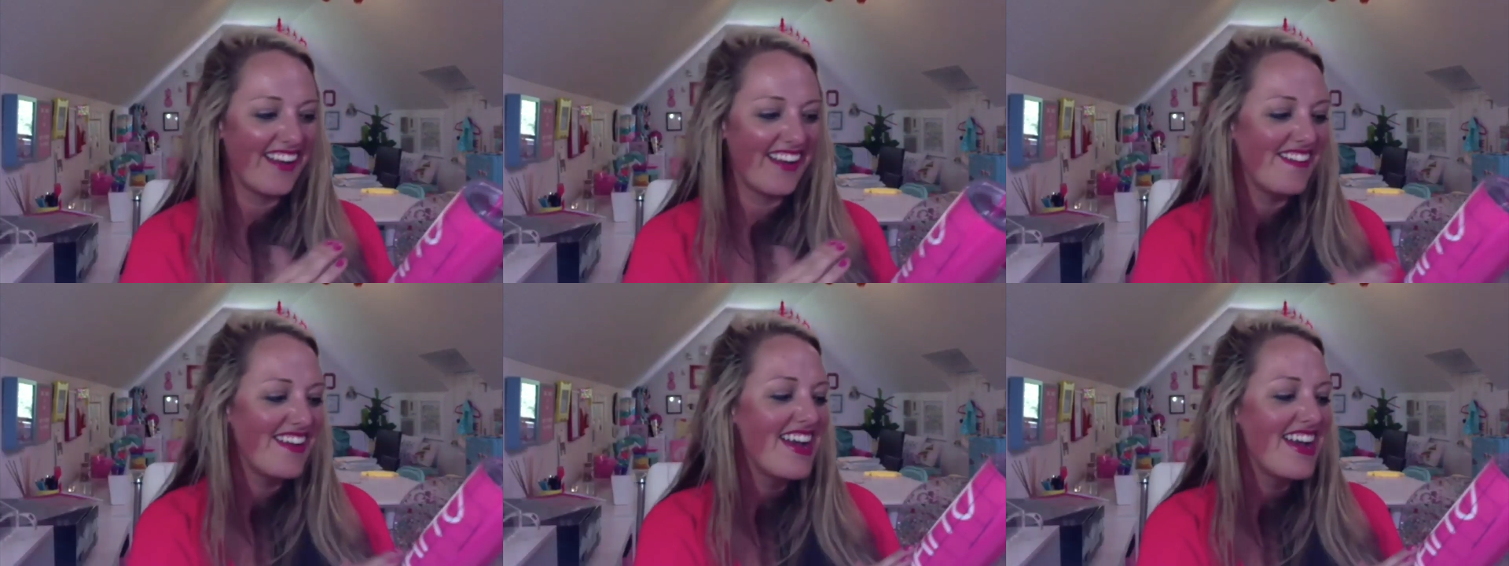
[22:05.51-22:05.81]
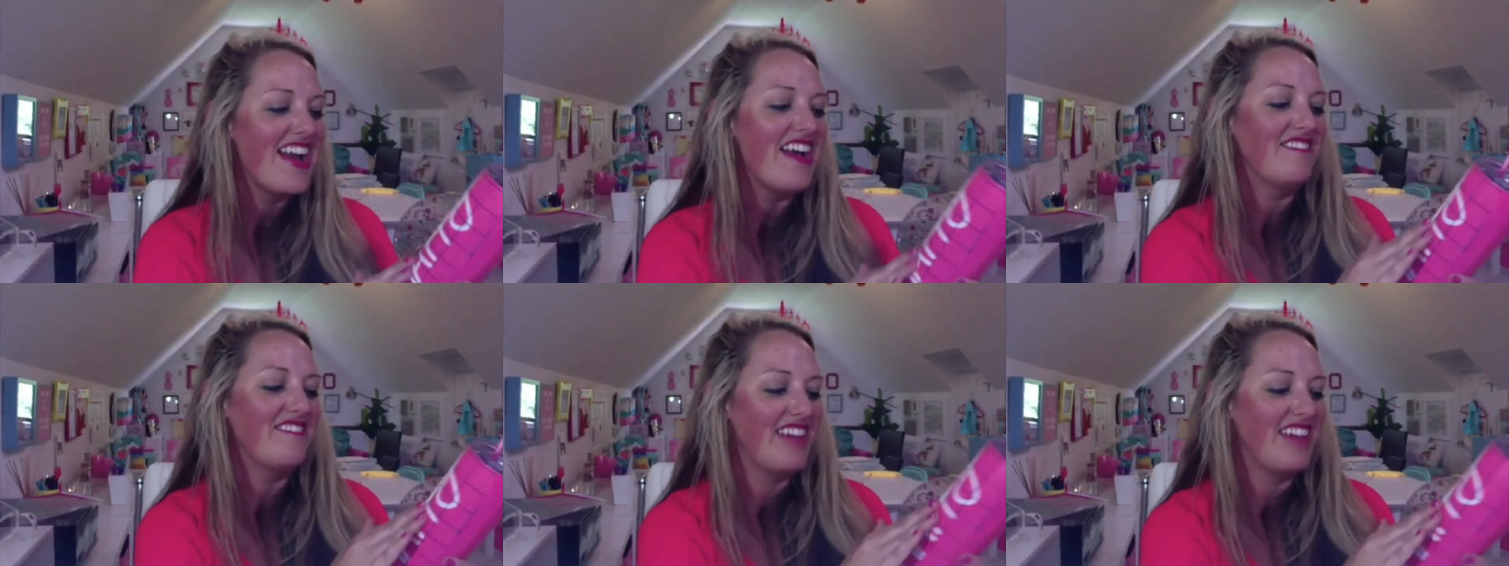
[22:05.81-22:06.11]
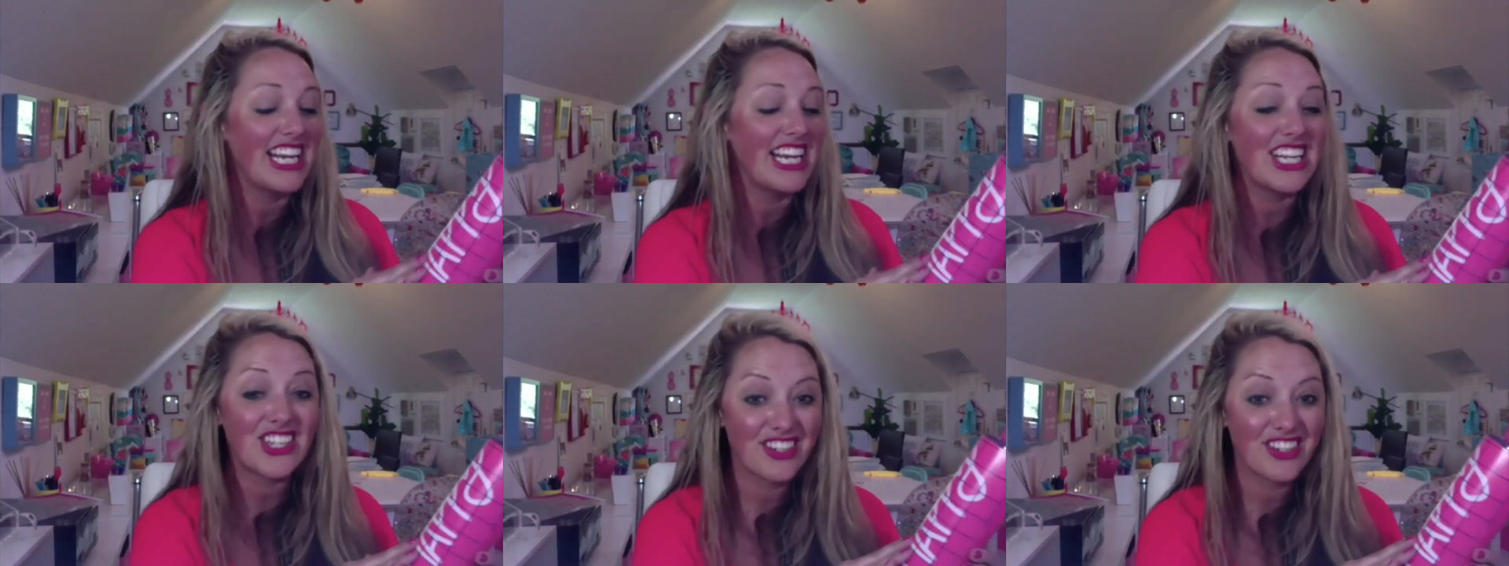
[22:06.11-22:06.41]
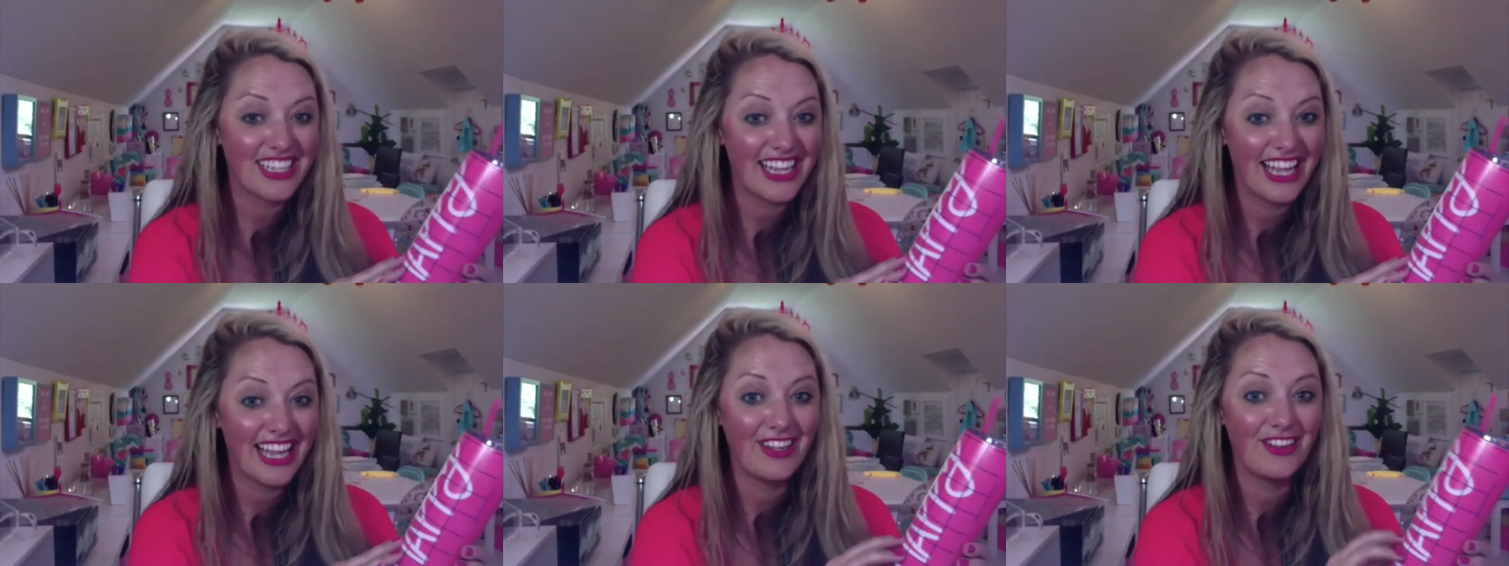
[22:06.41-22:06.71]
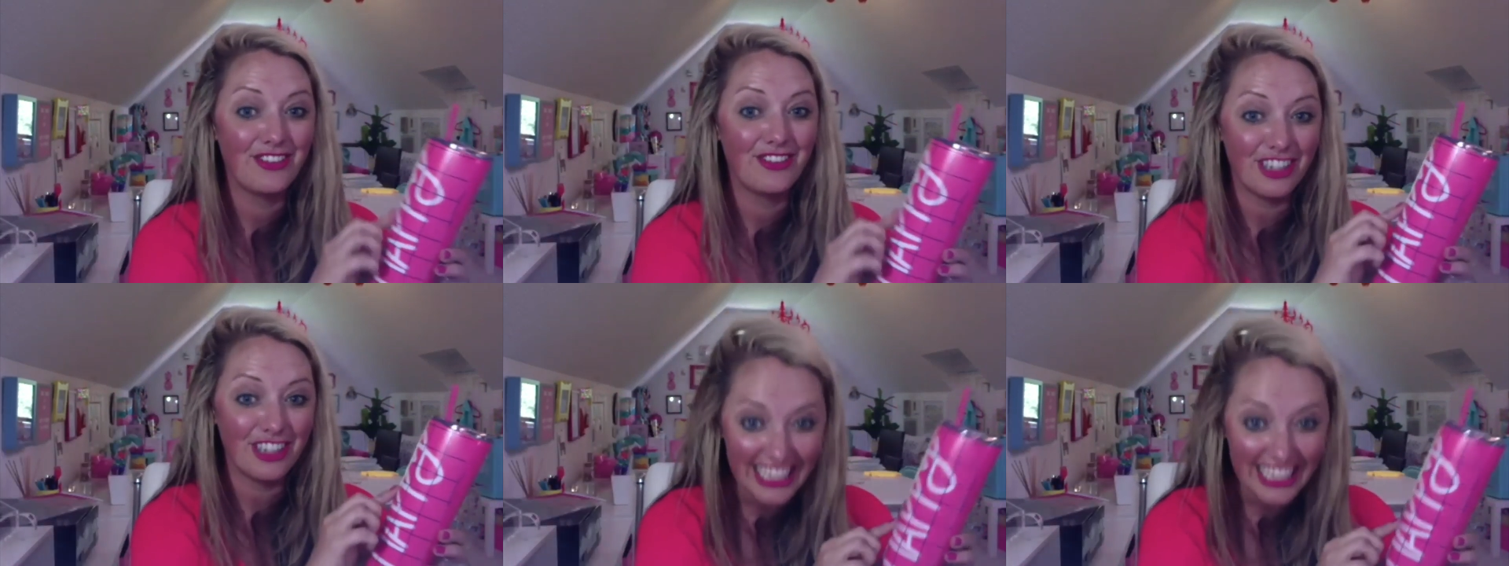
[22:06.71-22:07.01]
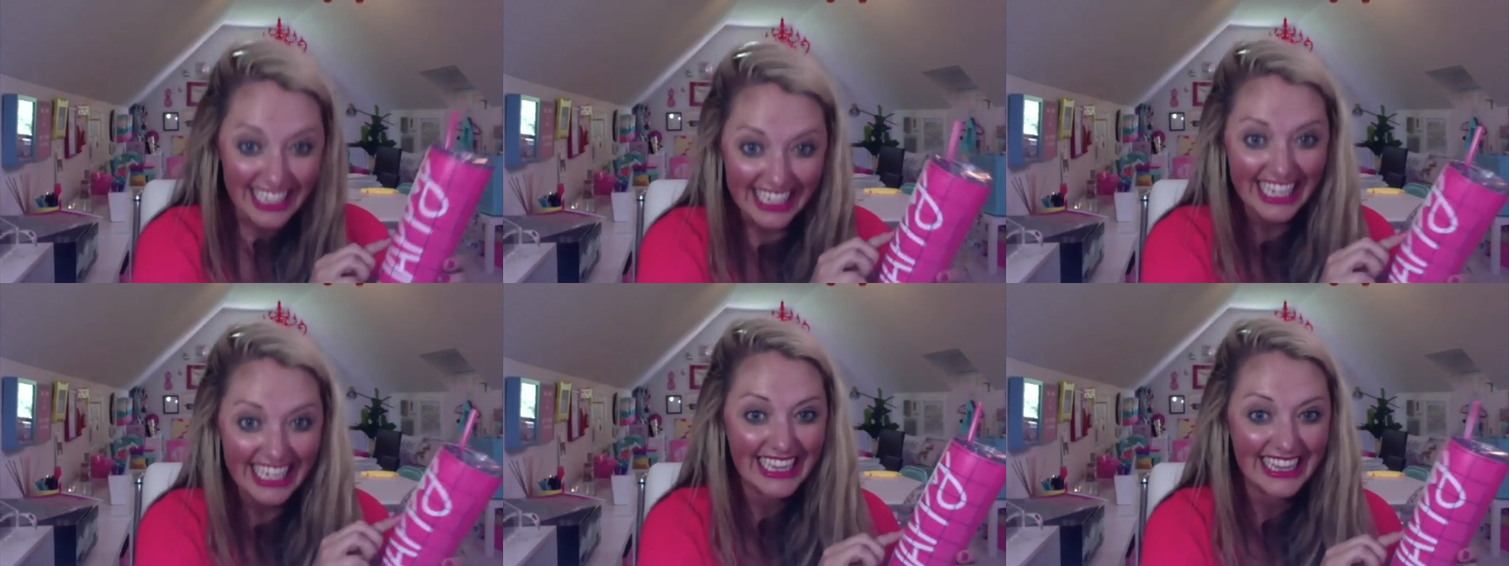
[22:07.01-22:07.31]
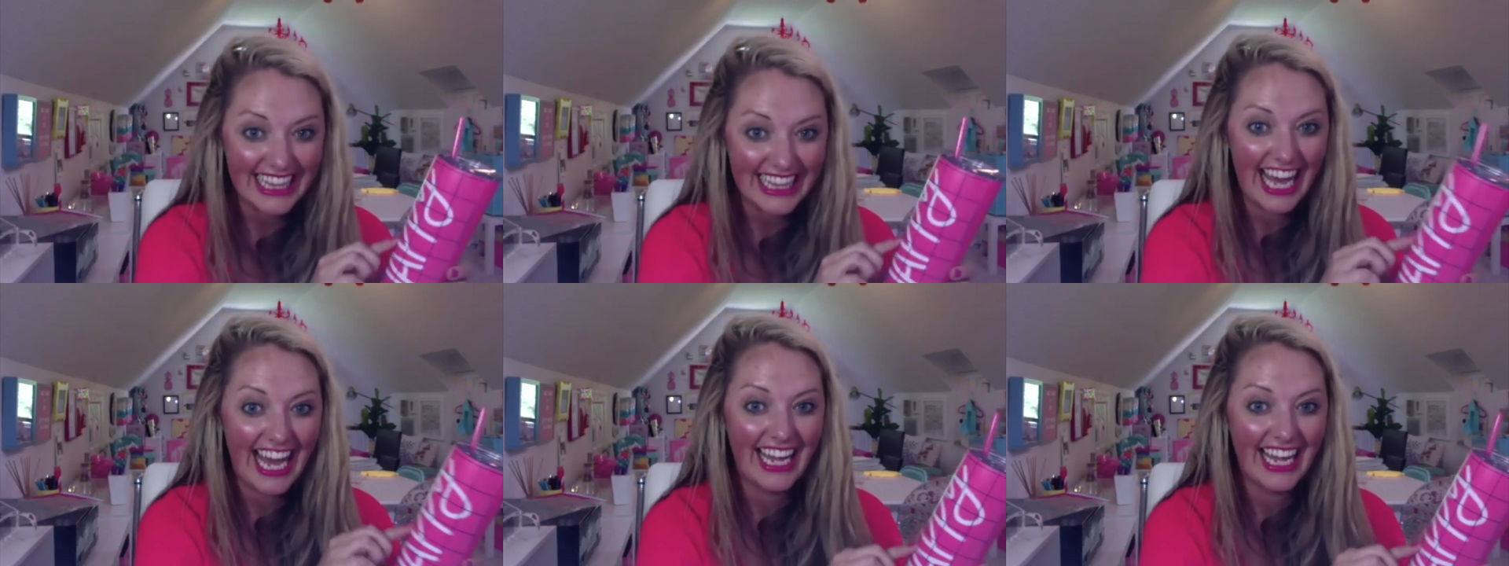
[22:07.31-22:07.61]
So make sure that you really get
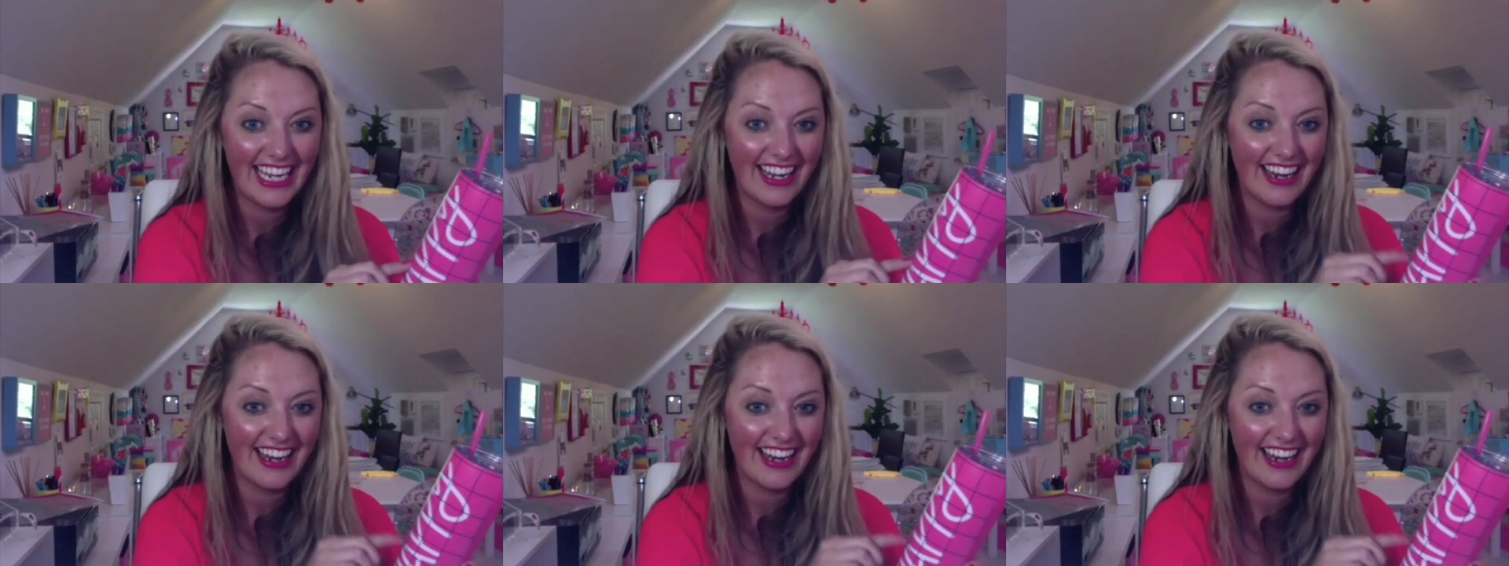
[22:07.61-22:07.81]
that